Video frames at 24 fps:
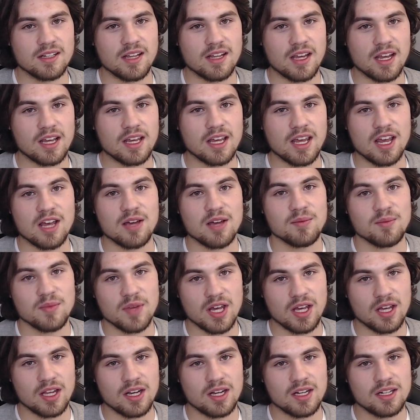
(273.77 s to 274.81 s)
like
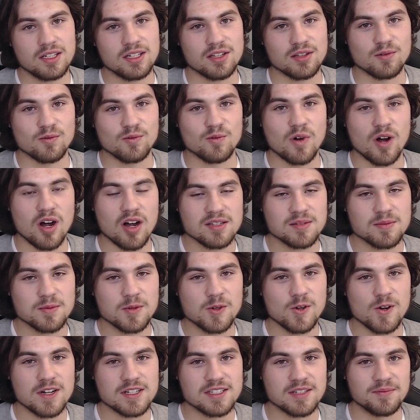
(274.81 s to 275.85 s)
Ant-Man and the Wasp,
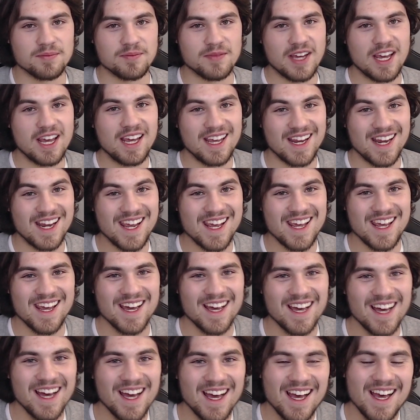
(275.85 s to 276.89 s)

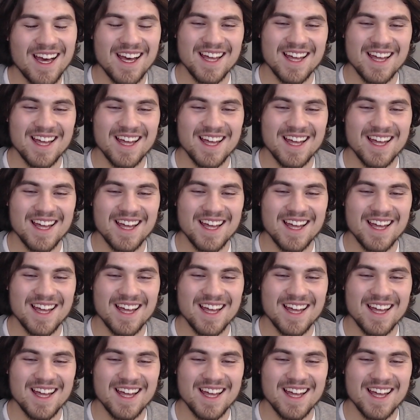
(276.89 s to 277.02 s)
Quantumania.